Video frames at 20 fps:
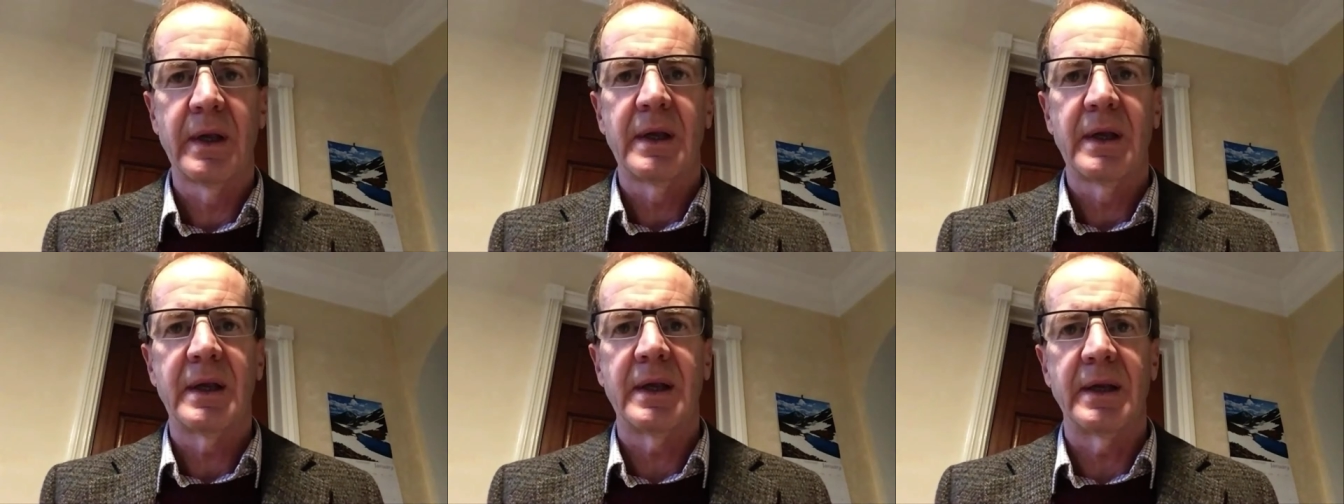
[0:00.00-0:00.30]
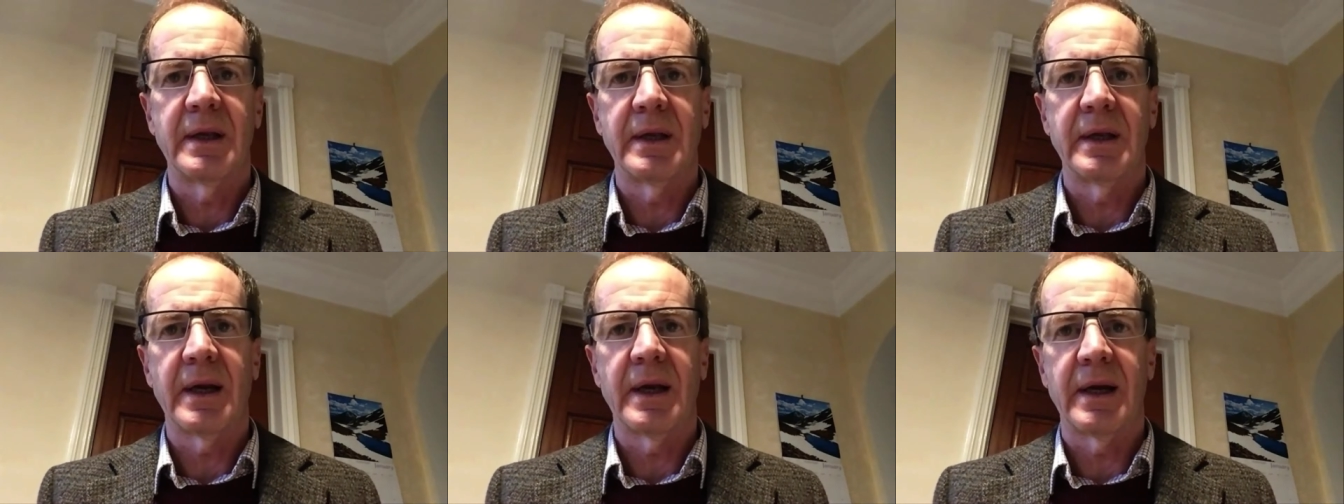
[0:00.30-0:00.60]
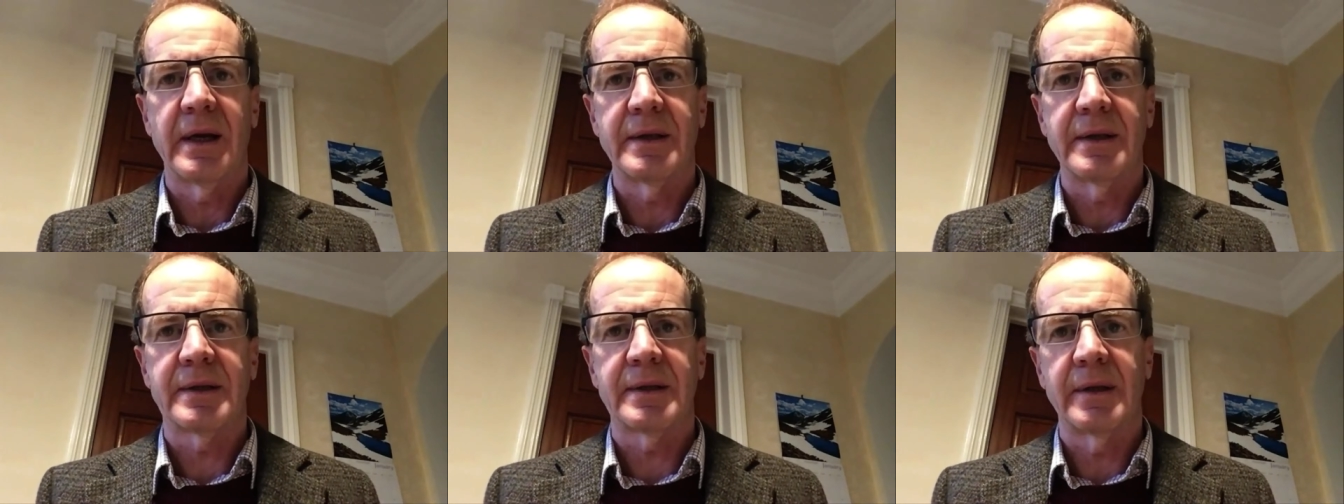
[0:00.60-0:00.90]
he
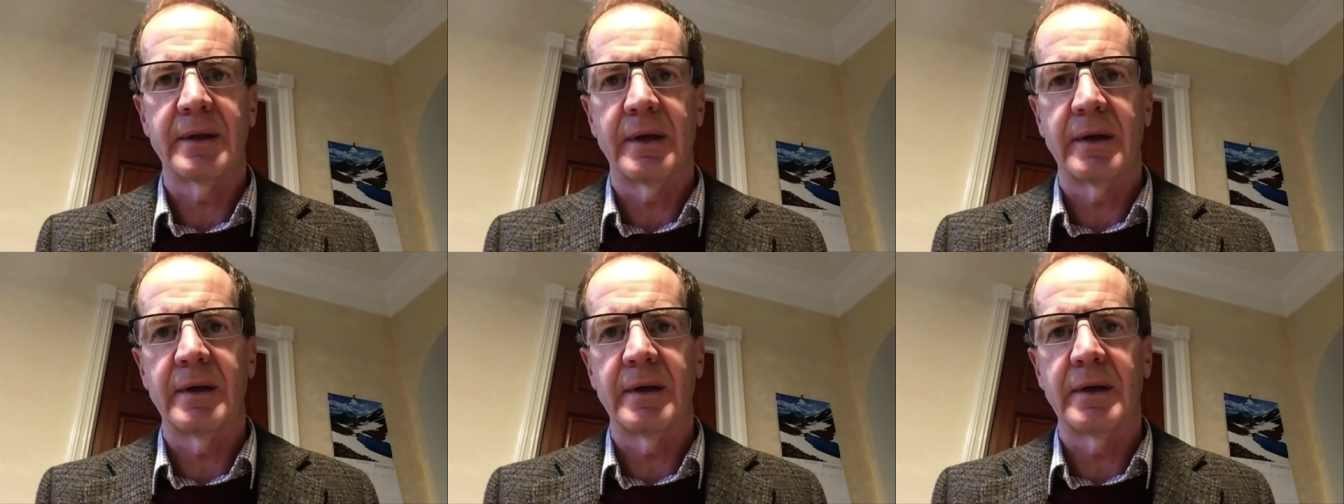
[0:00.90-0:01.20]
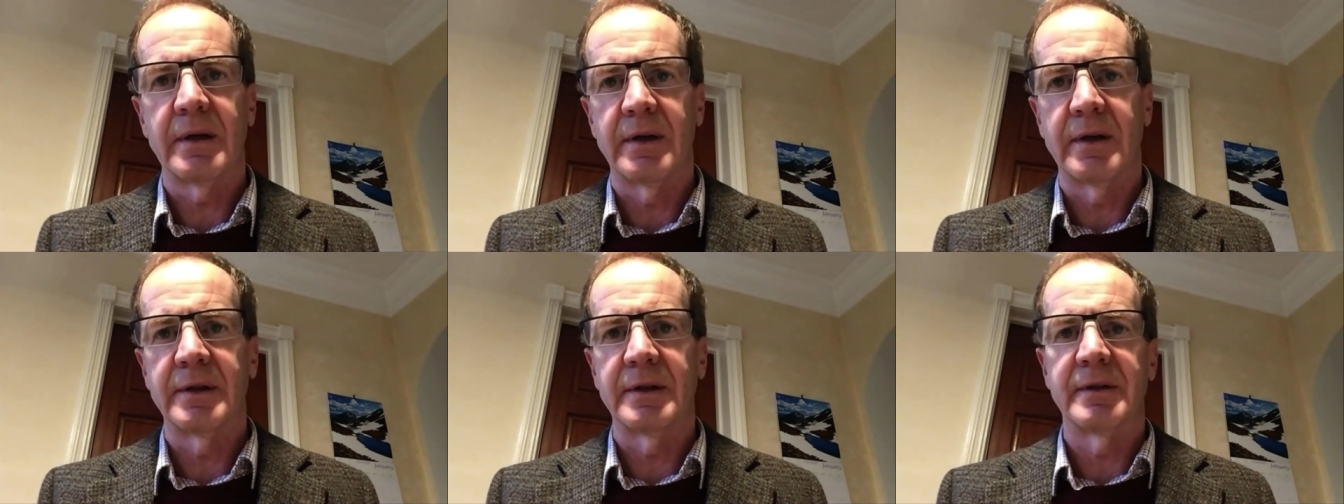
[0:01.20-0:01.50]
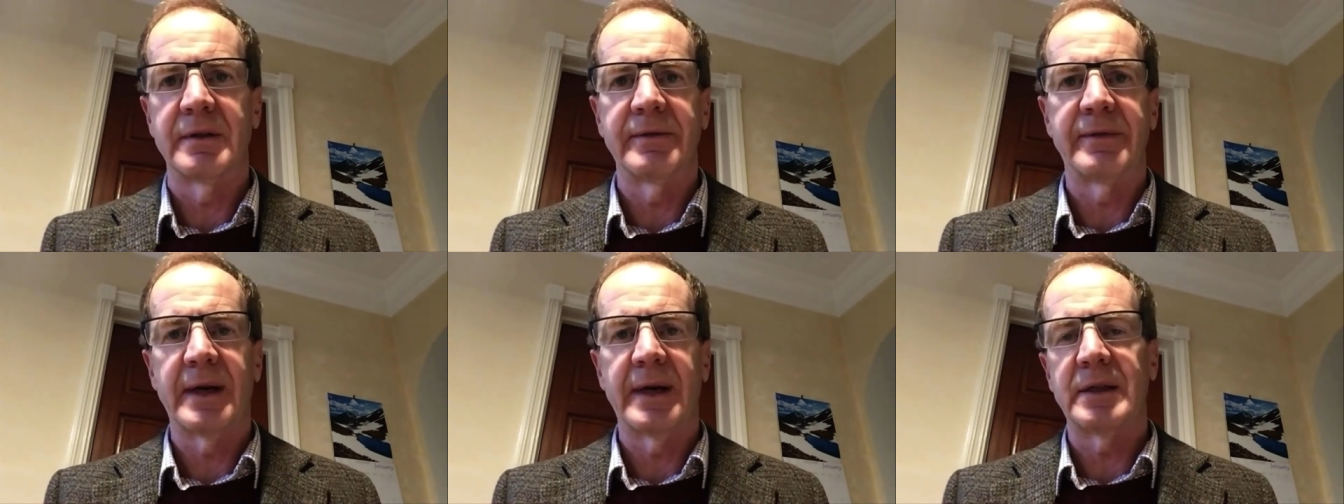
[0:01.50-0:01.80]
has uh,
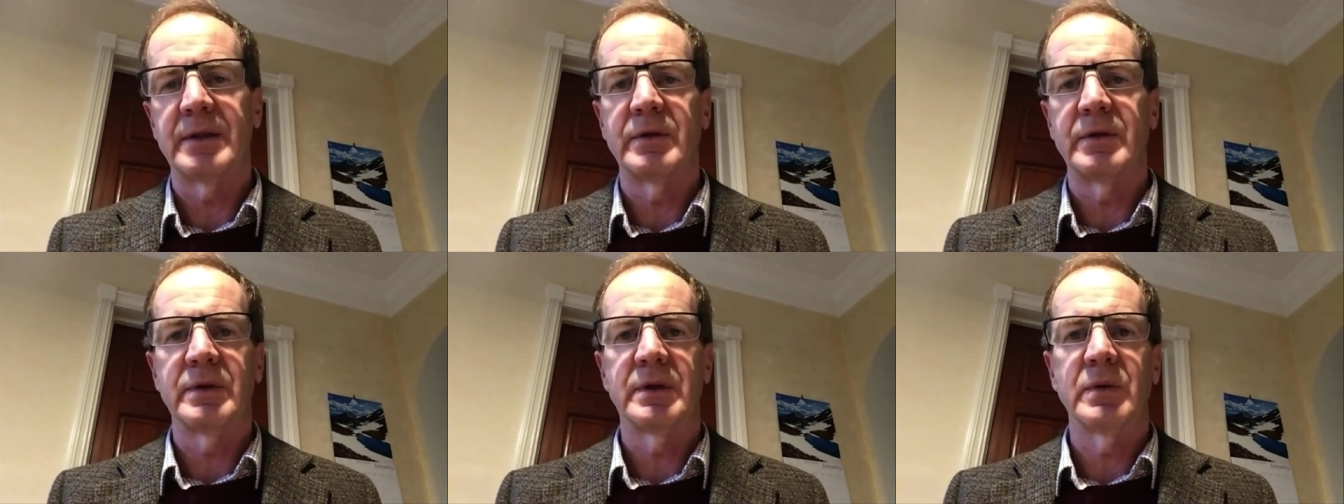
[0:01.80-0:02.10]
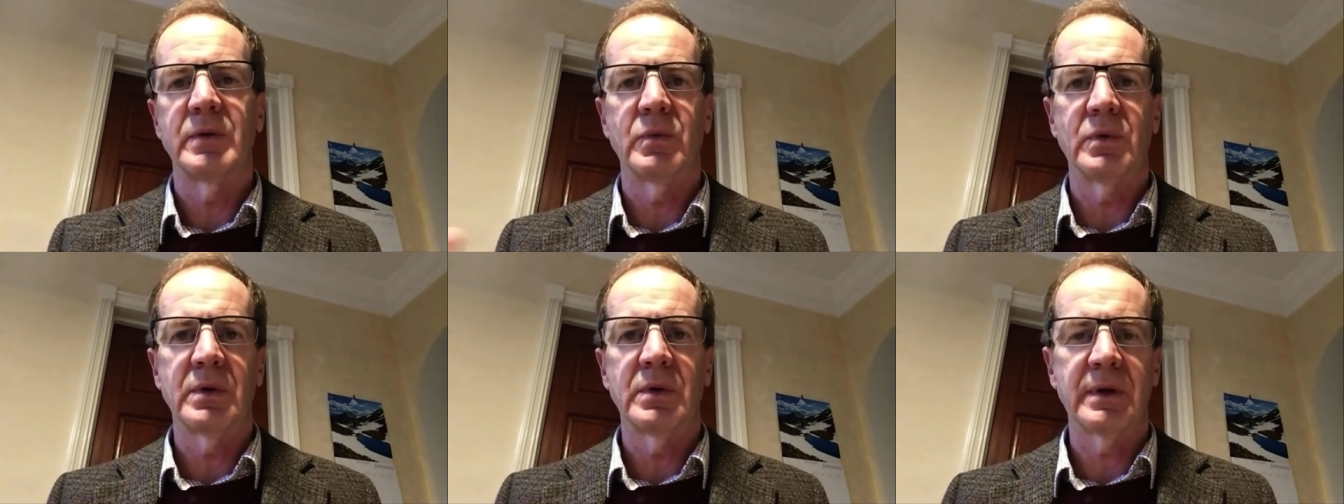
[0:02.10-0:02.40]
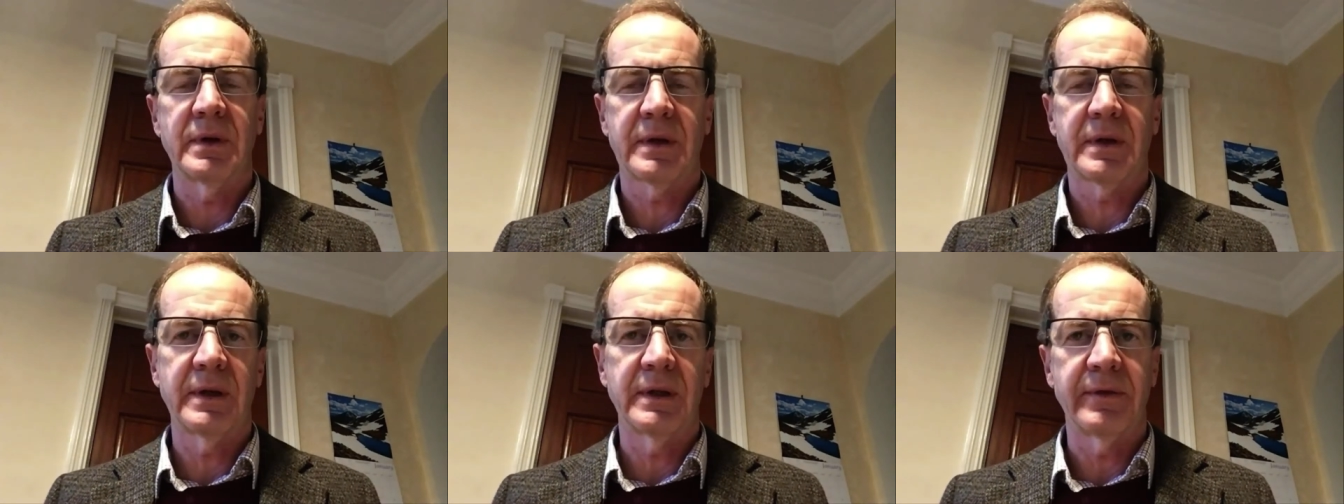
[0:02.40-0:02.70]
undervalued the
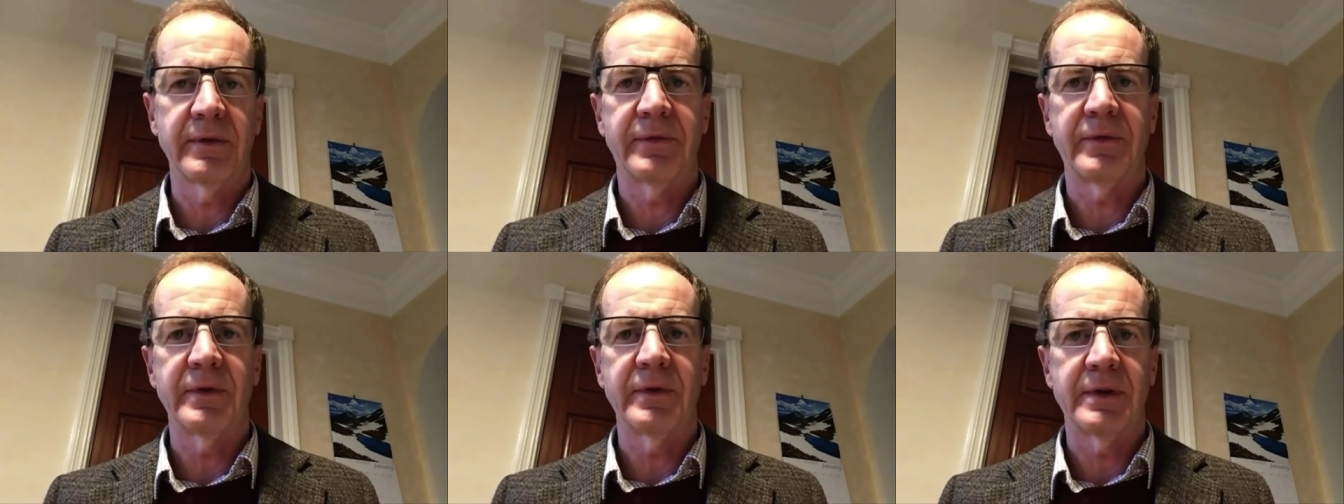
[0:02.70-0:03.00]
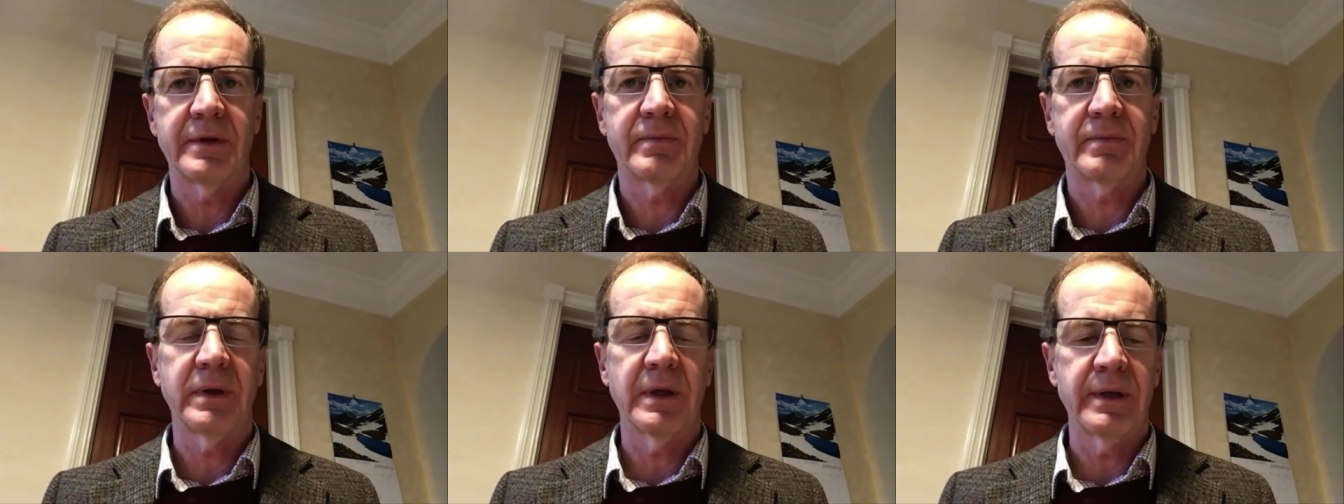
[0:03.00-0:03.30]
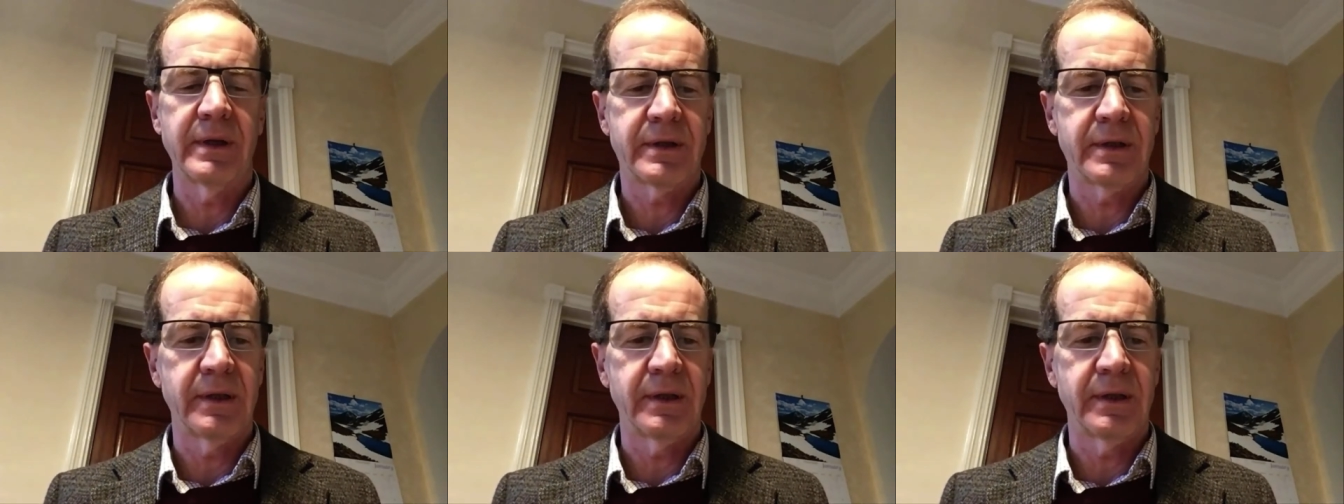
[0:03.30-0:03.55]
work in the first place,